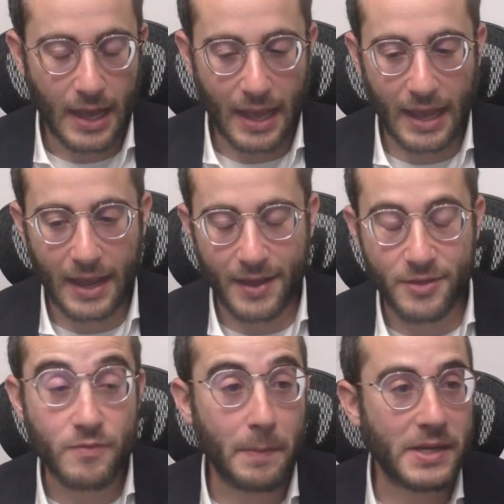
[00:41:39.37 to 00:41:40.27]
And
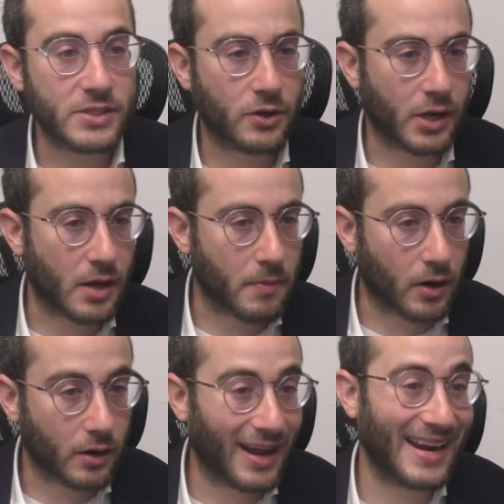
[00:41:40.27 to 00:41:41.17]
the Rebbe is learning
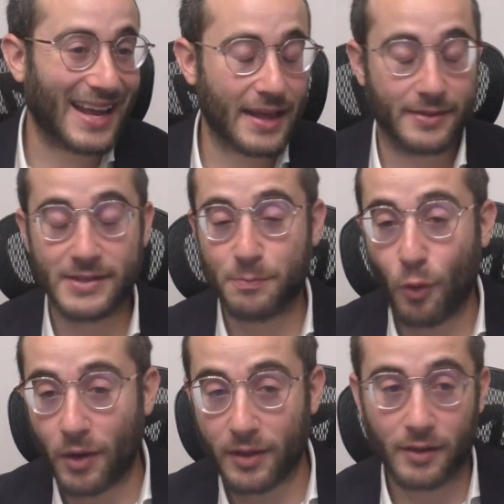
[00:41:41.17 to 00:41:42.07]
Gemara. And again, this
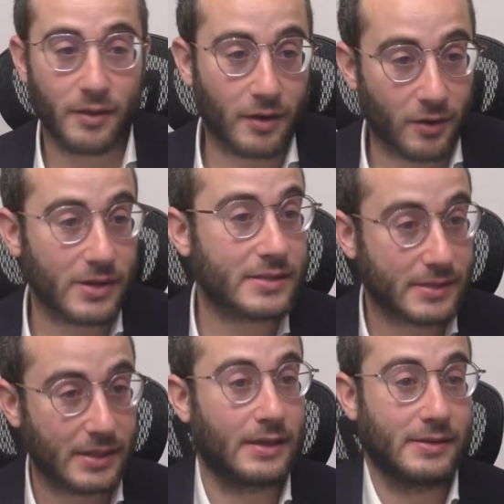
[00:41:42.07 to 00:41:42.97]
boy, you know, he's,
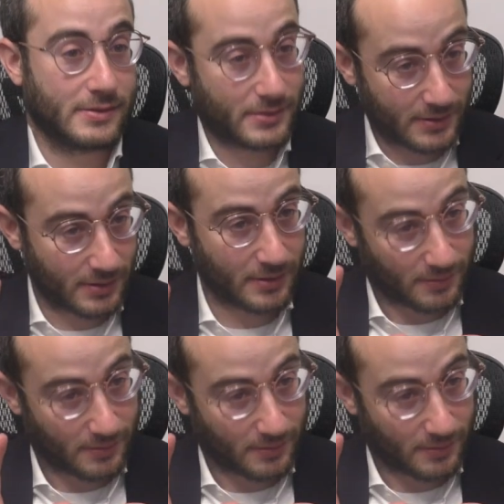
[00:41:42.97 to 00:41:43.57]
he's